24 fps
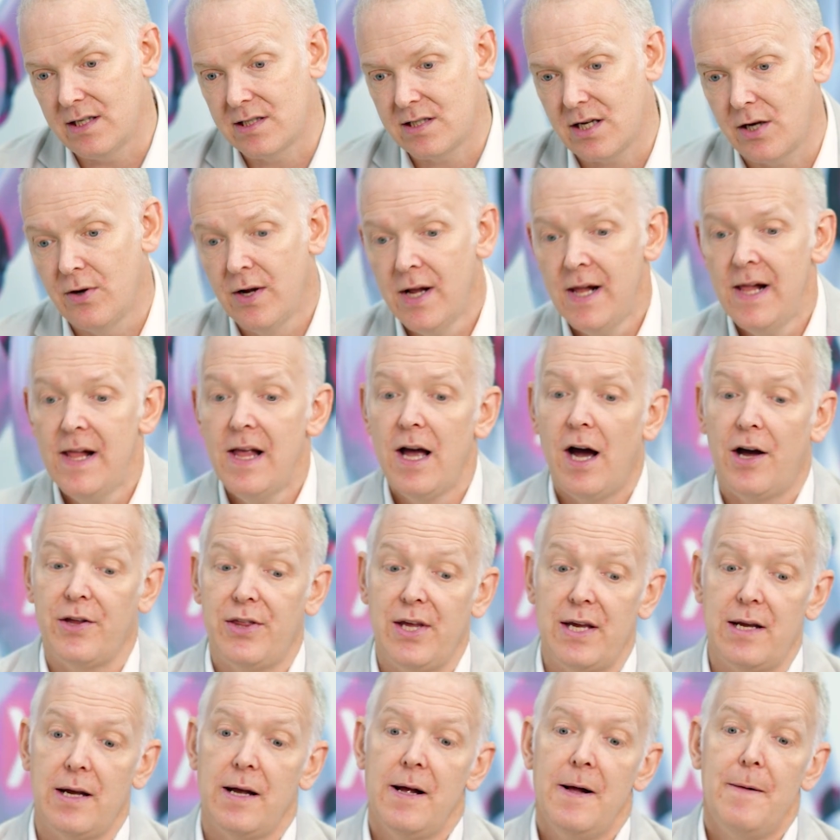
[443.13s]
So I
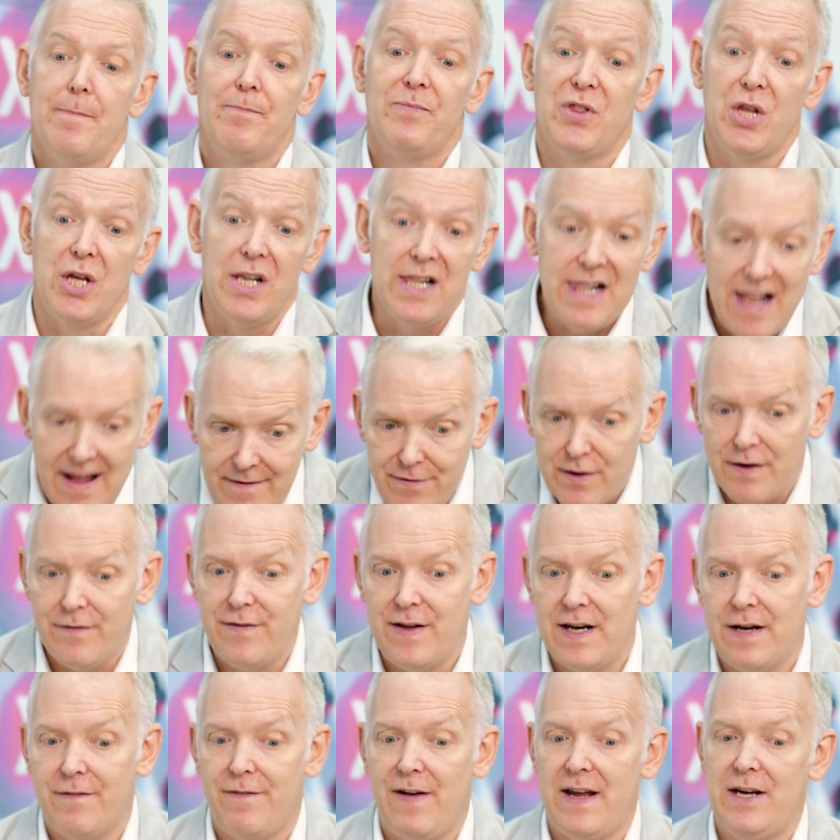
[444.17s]
think the level of
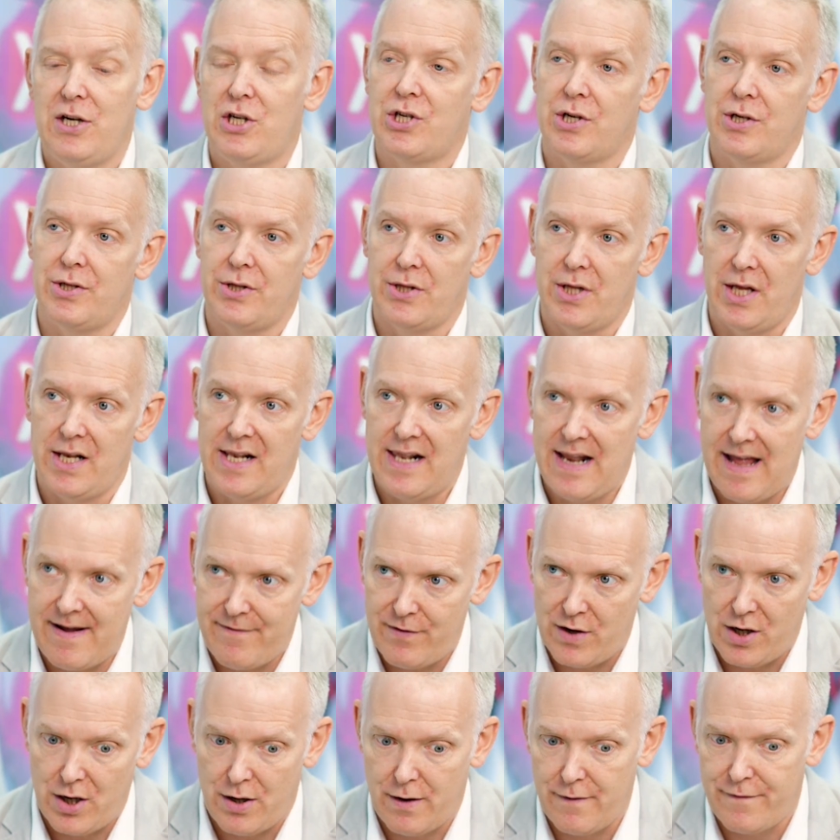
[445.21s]
innovation, the
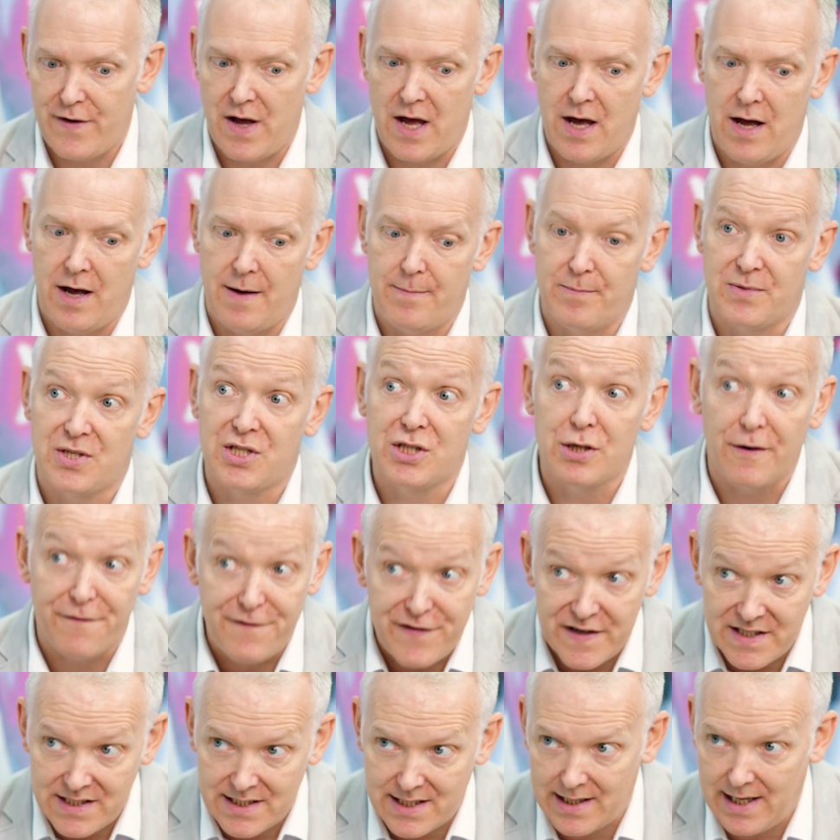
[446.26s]
level of um,
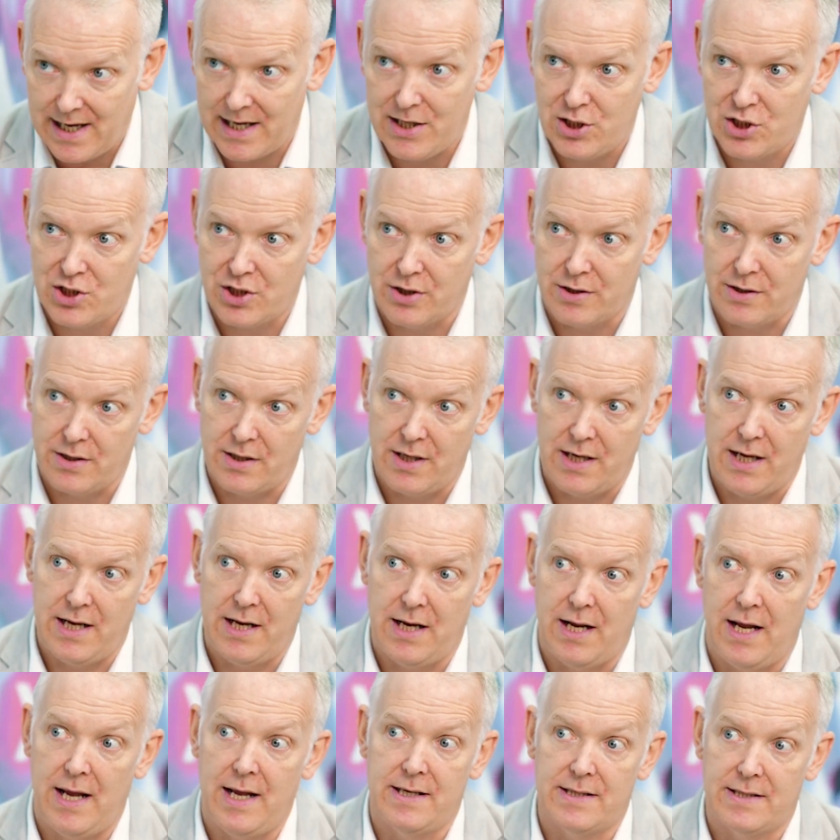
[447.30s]
sophistication
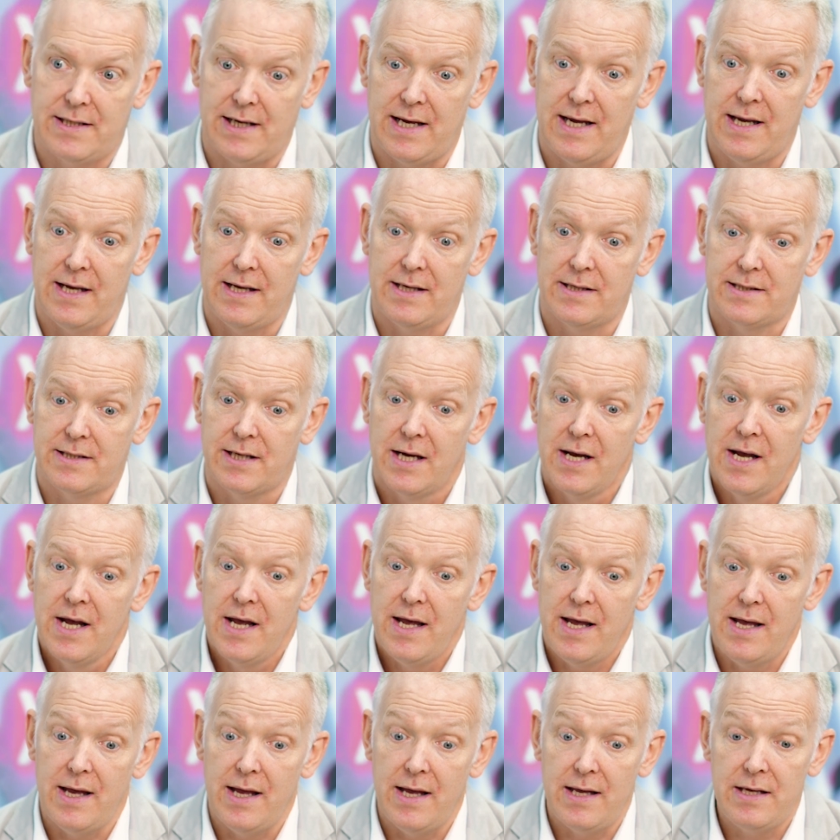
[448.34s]
is is,
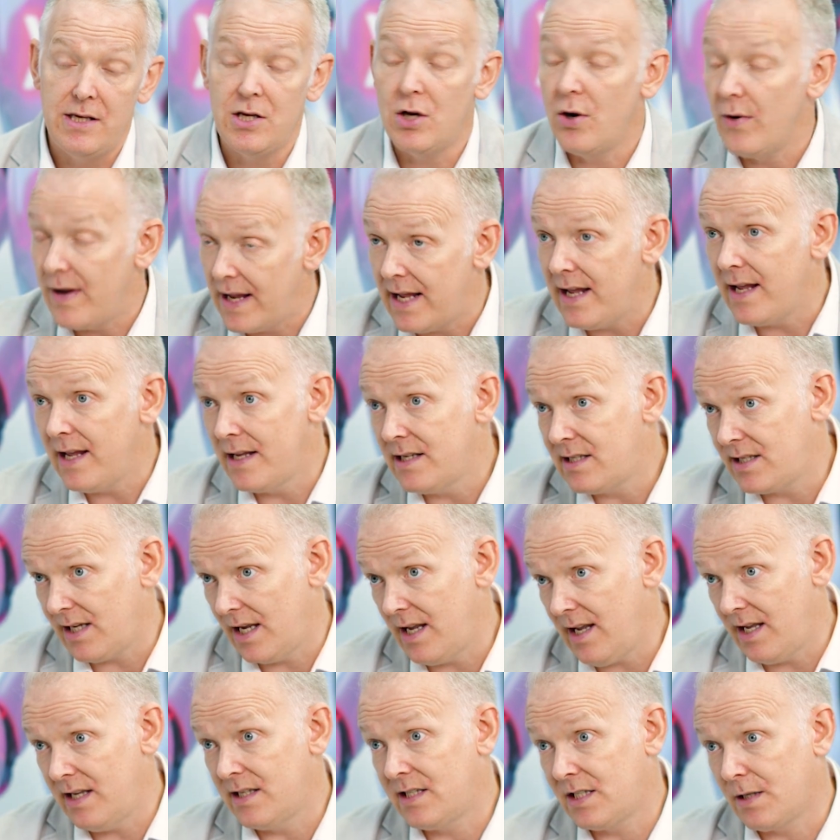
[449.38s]
you know it is it
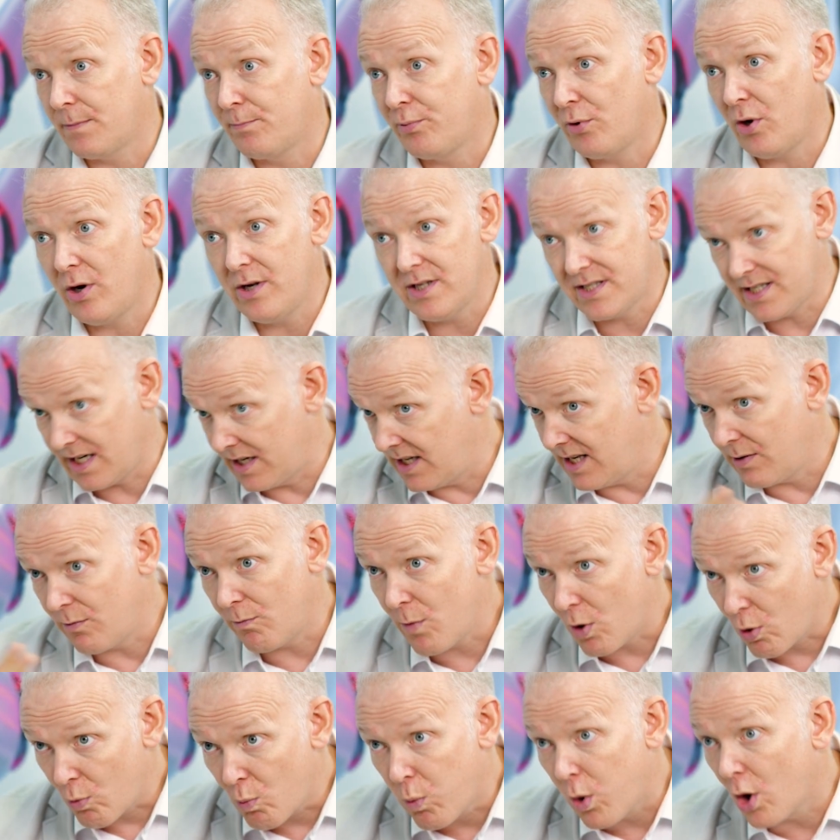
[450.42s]
is surprising,
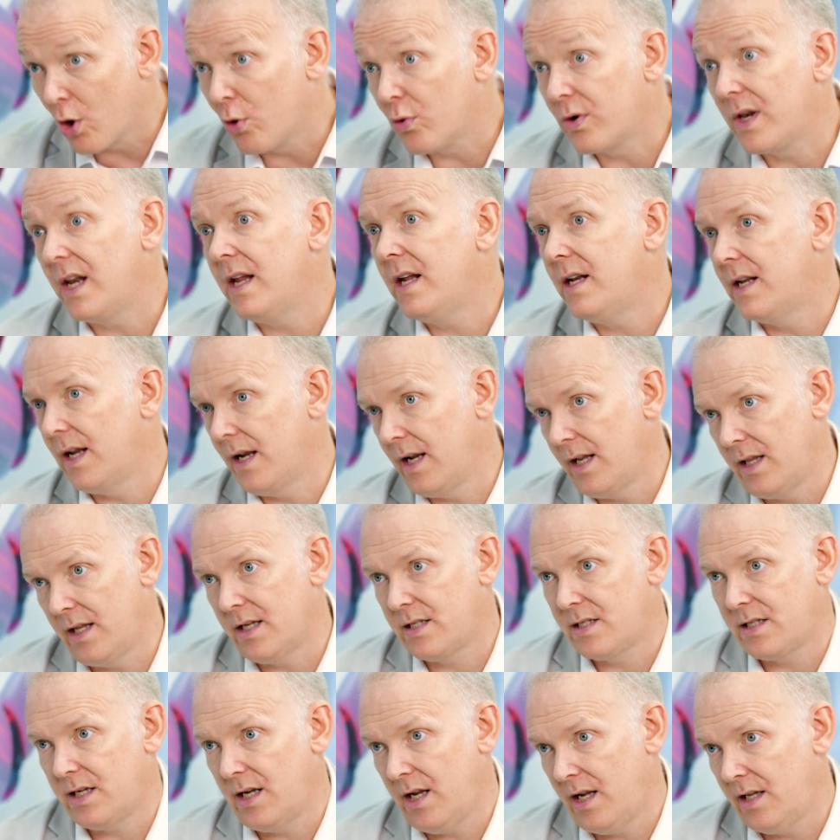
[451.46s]
world leading in
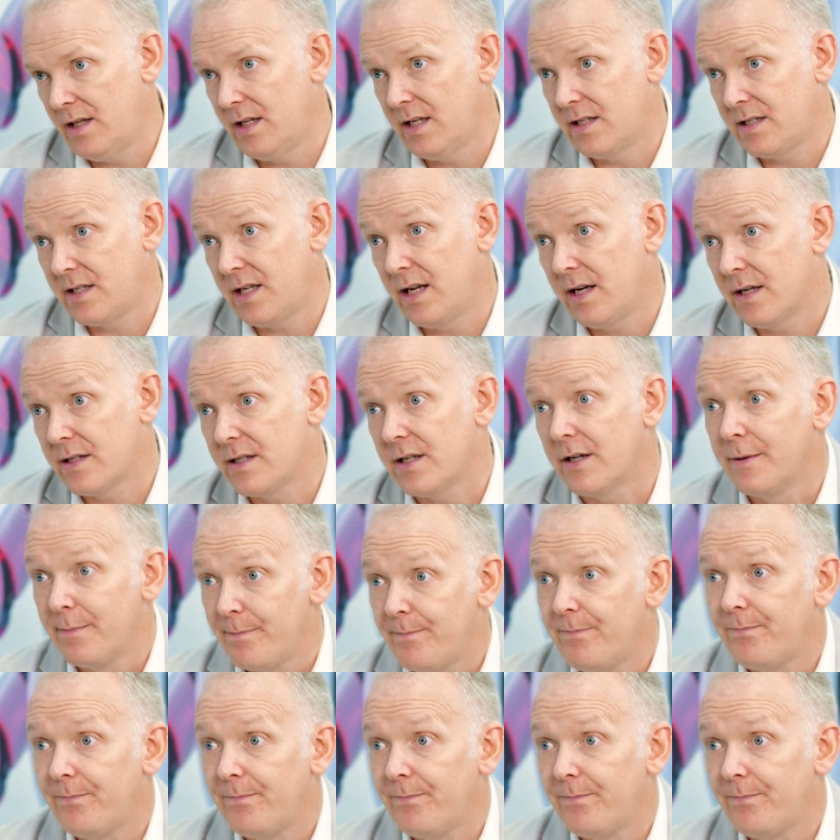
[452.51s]
this in this theatre.